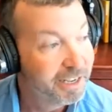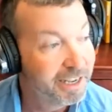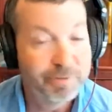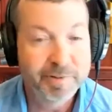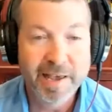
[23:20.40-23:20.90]

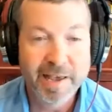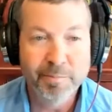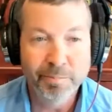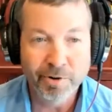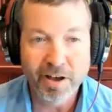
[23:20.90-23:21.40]

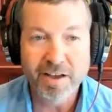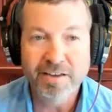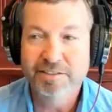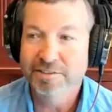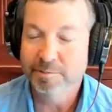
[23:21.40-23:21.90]
it
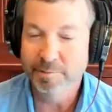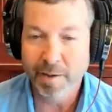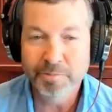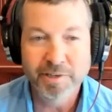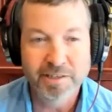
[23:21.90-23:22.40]
brought some
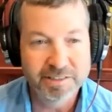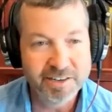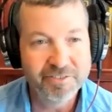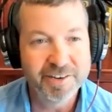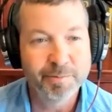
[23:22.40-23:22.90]

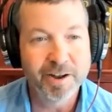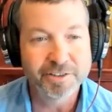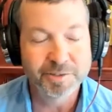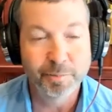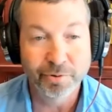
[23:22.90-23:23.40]
objectivity. It
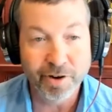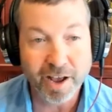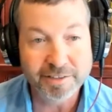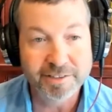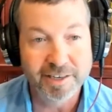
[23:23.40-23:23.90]
brought some
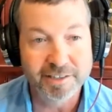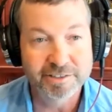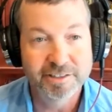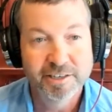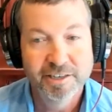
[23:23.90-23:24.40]

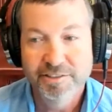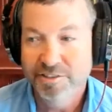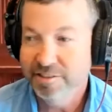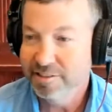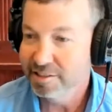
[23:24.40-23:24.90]
process
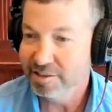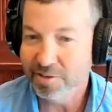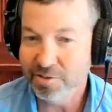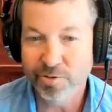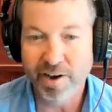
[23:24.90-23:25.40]
to this
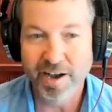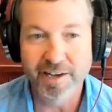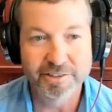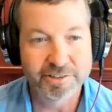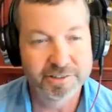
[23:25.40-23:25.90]

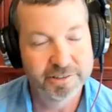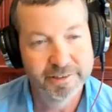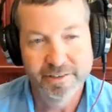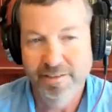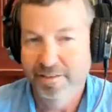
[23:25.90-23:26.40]
otherwise
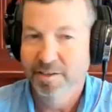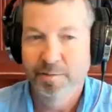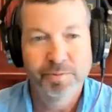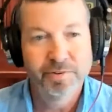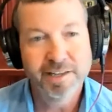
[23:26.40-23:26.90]

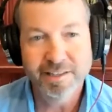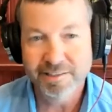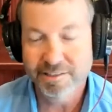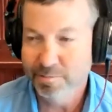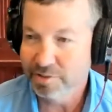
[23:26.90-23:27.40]
completely
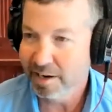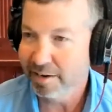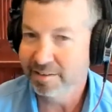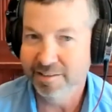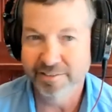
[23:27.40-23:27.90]

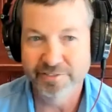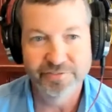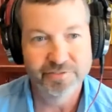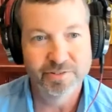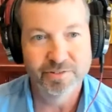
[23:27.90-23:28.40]

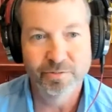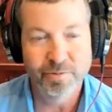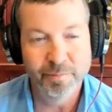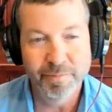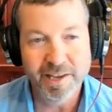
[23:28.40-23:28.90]
subjective
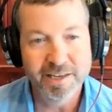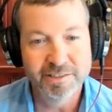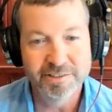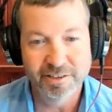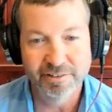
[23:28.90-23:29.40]

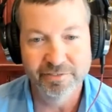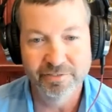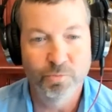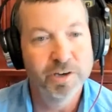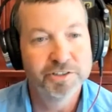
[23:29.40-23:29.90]
means
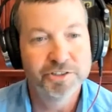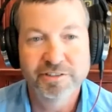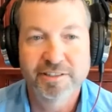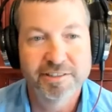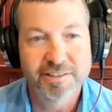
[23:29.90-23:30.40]
of what
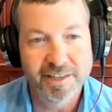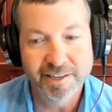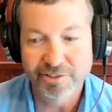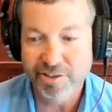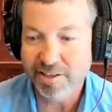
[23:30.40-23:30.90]
should this
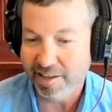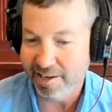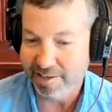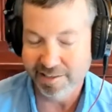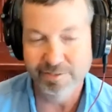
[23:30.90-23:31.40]
thing look
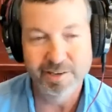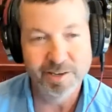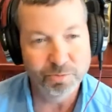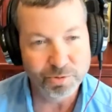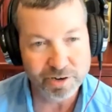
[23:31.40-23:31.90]
like, and
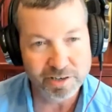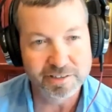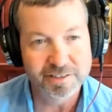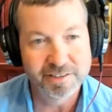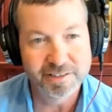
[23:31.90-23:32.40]
it
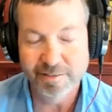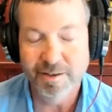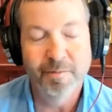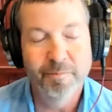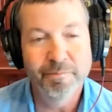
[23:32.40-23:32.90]
worked
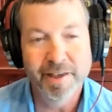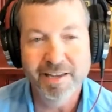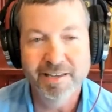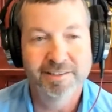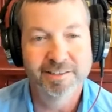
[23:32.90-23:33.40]

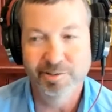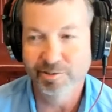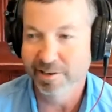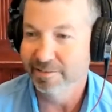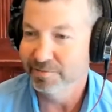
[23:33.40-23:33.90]
amazingly
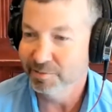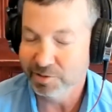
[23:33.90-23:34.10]
well.